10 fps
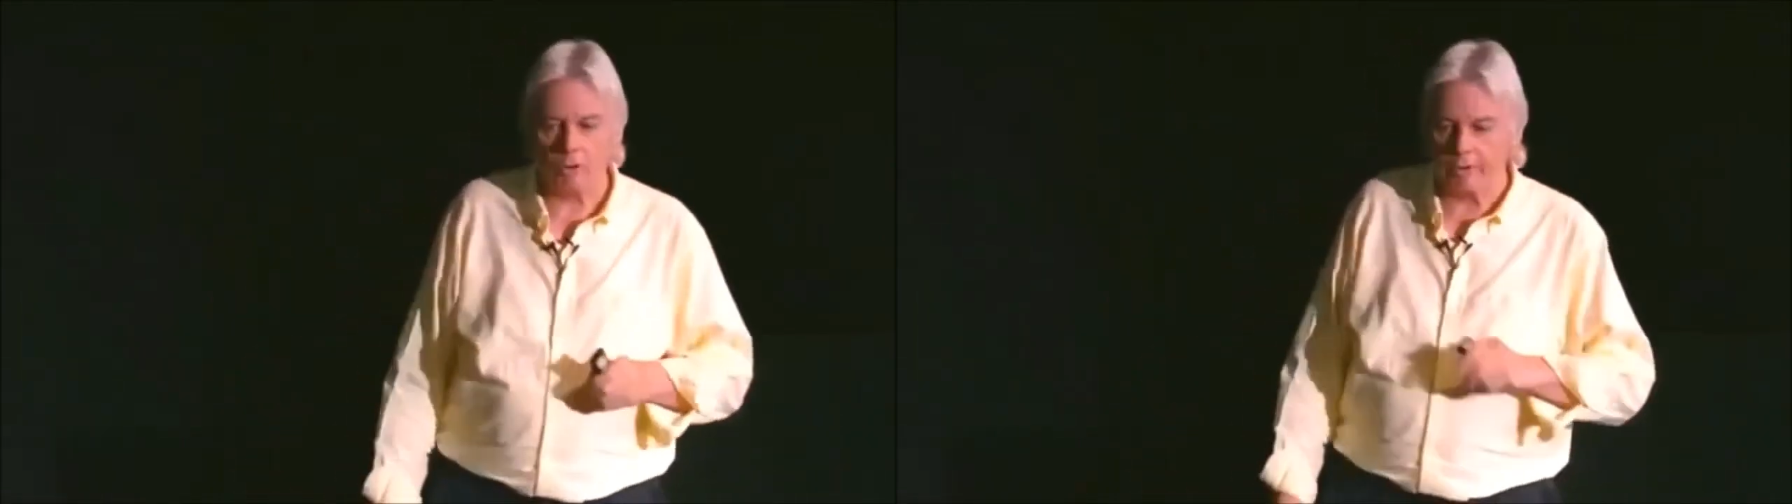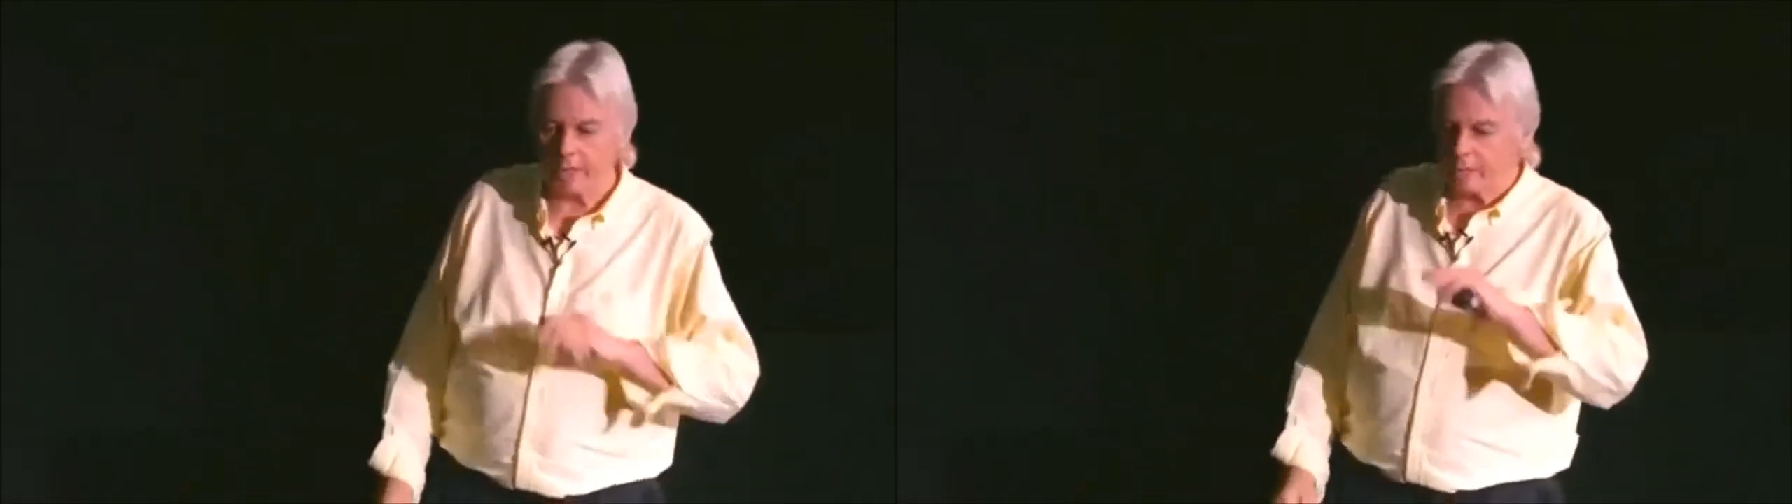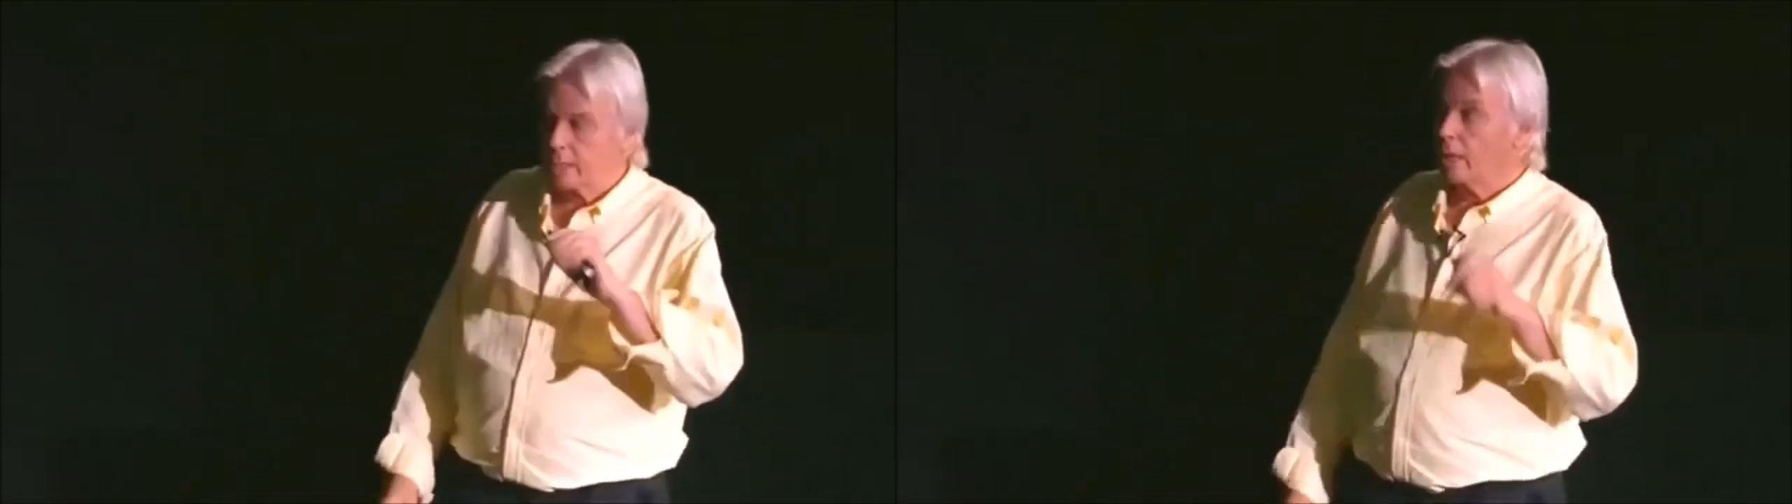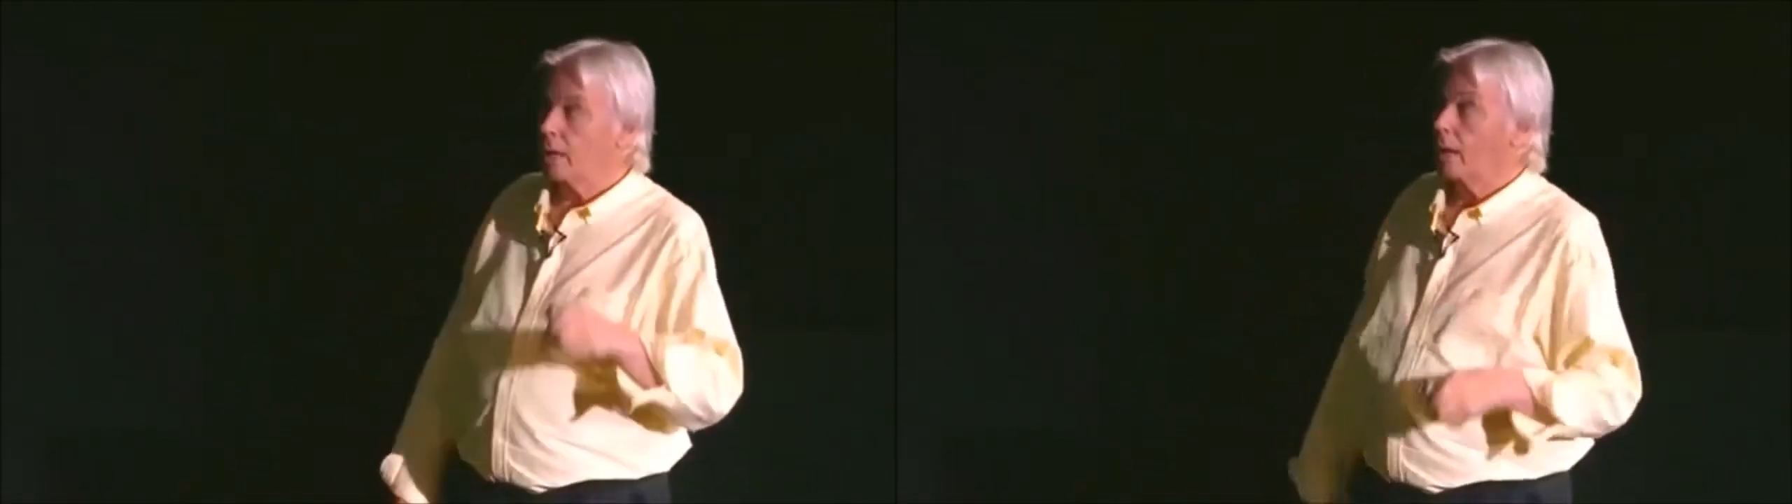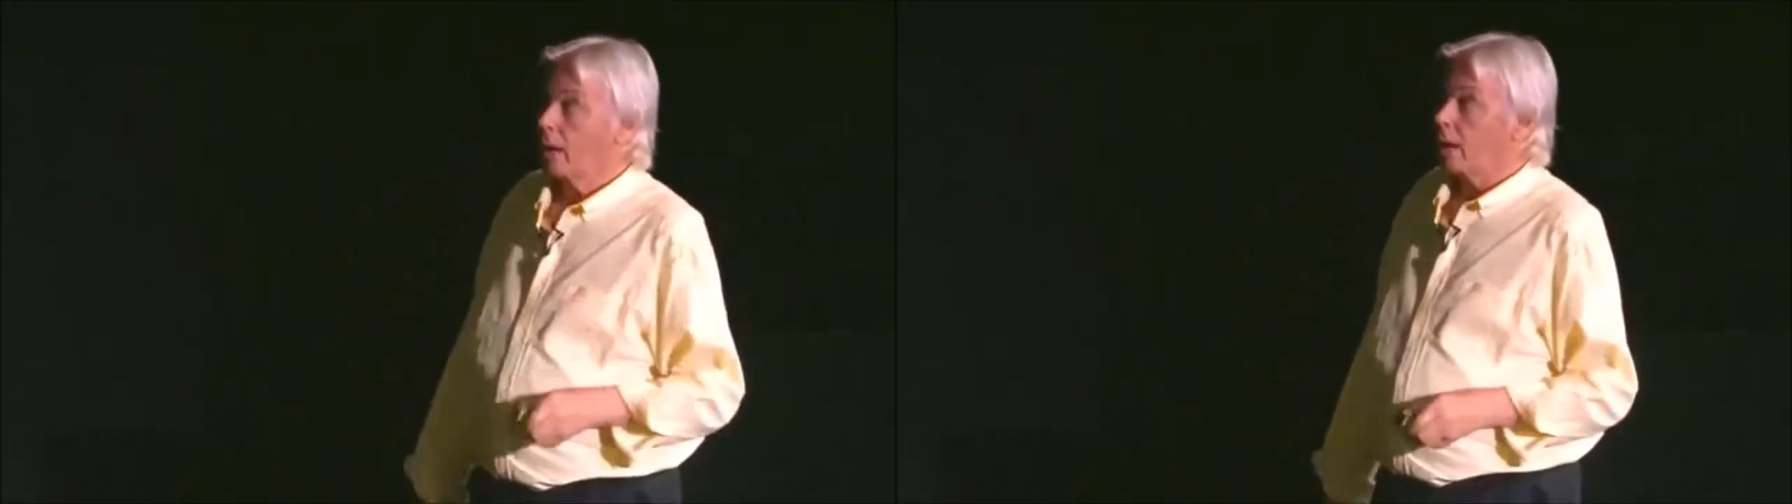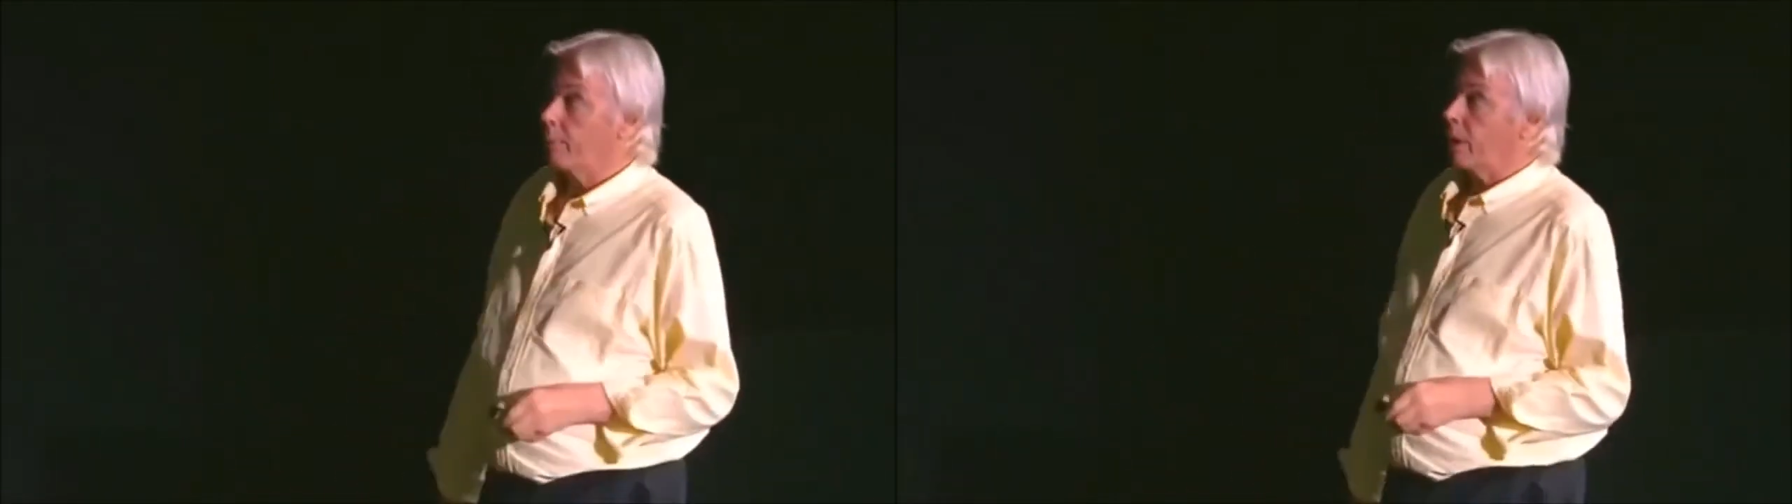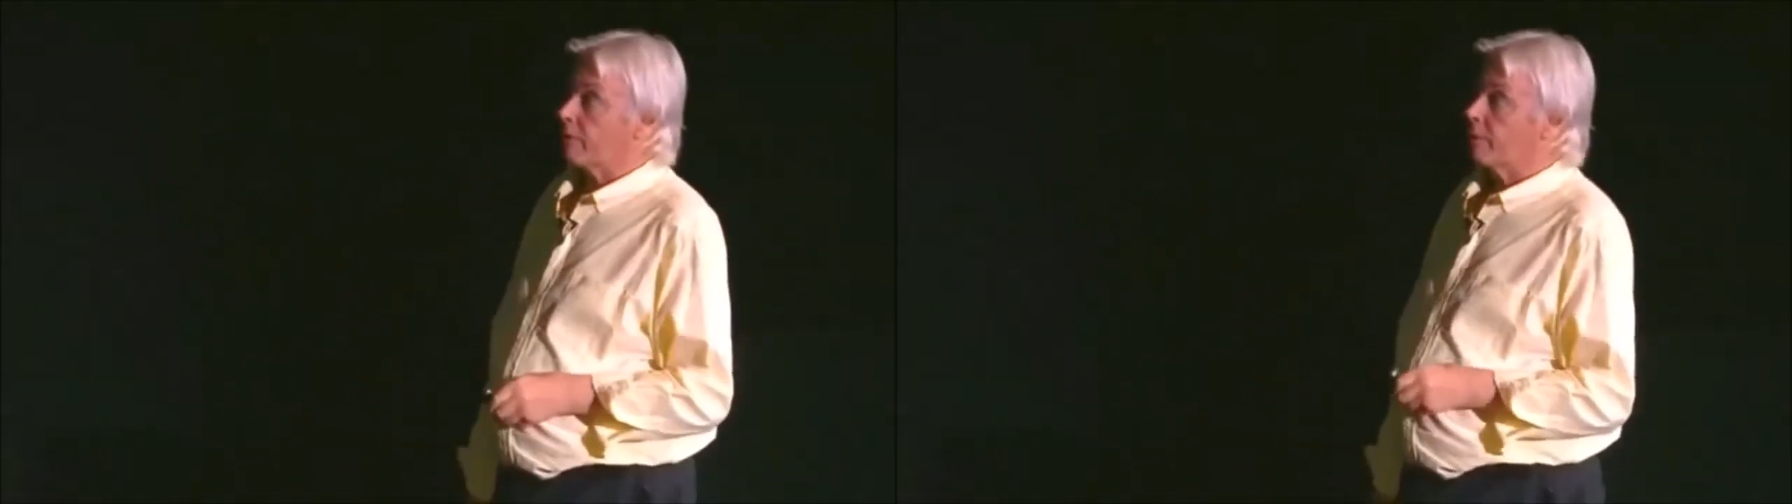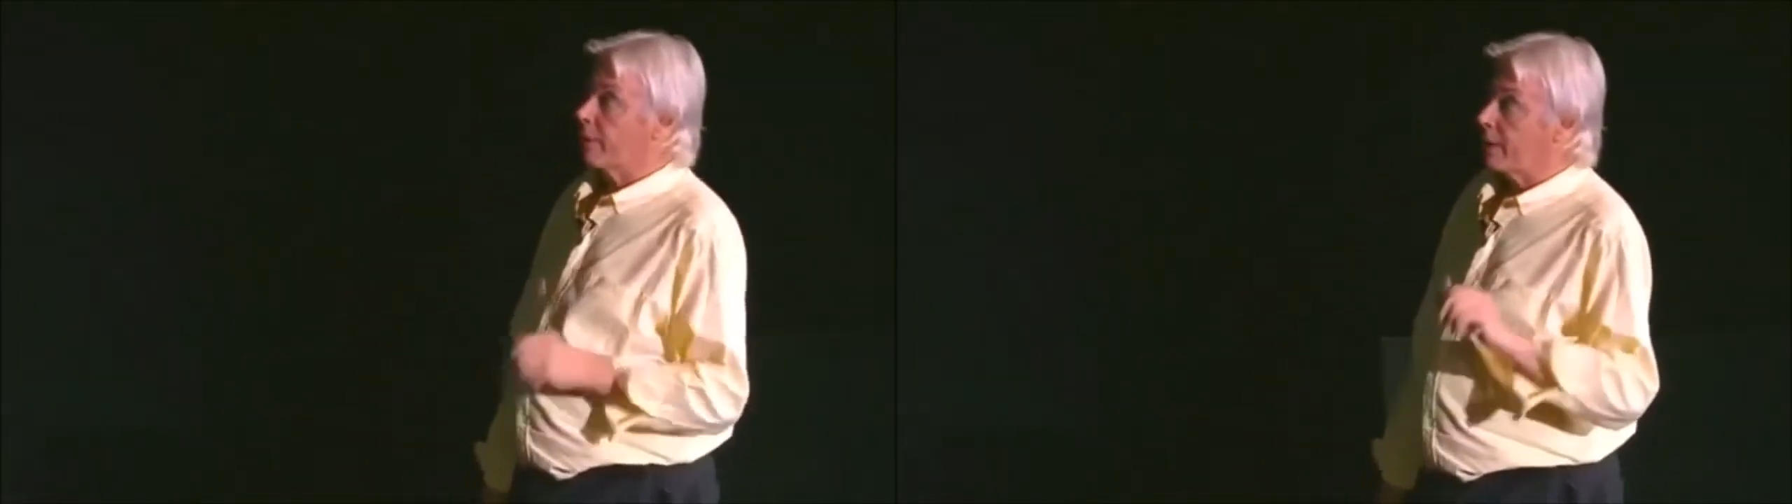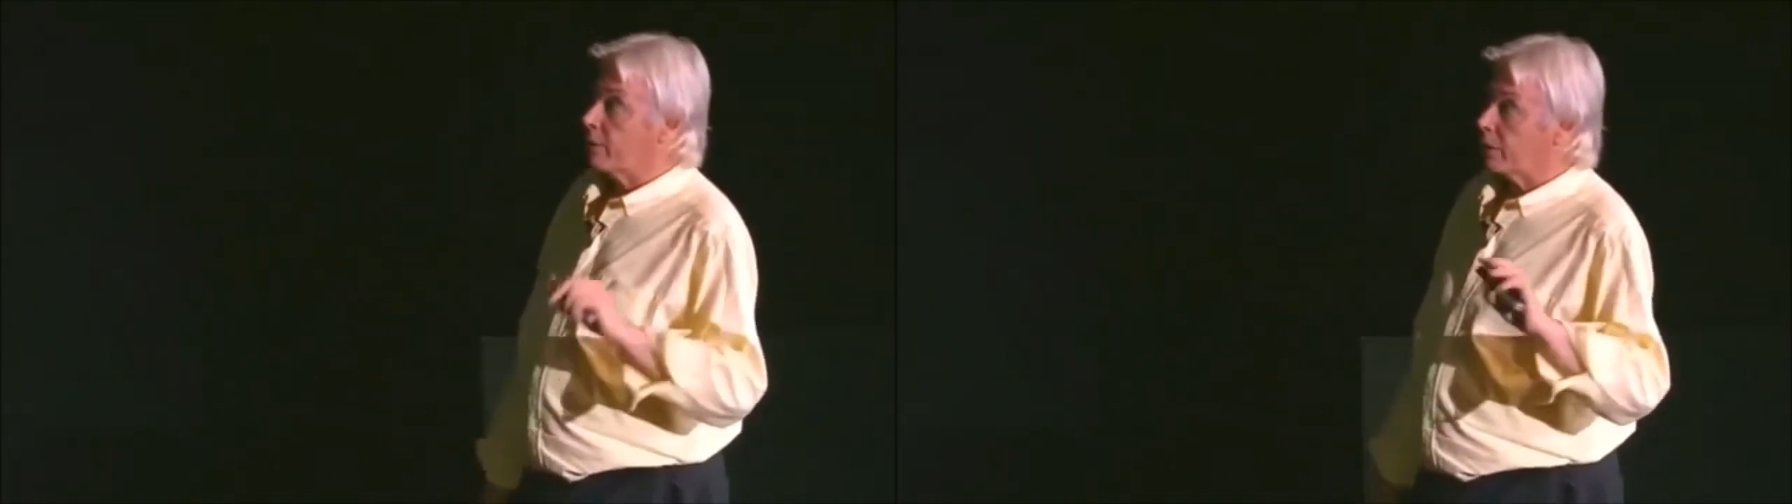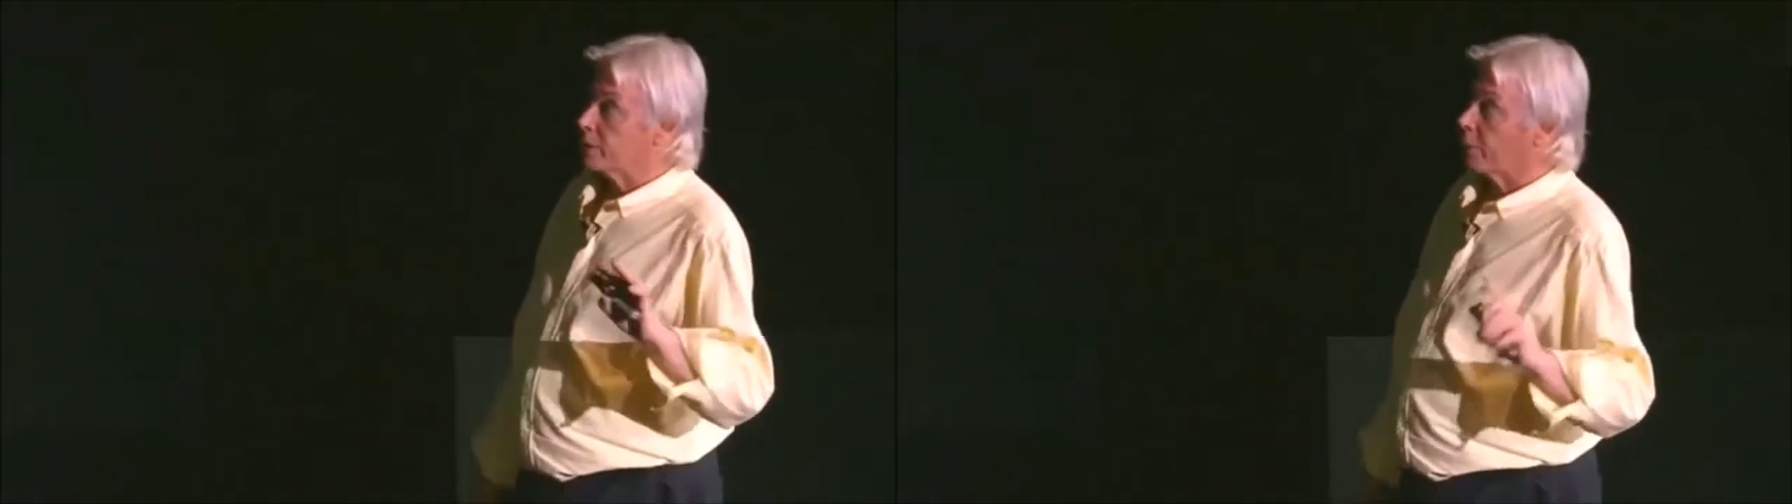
of it, apart from those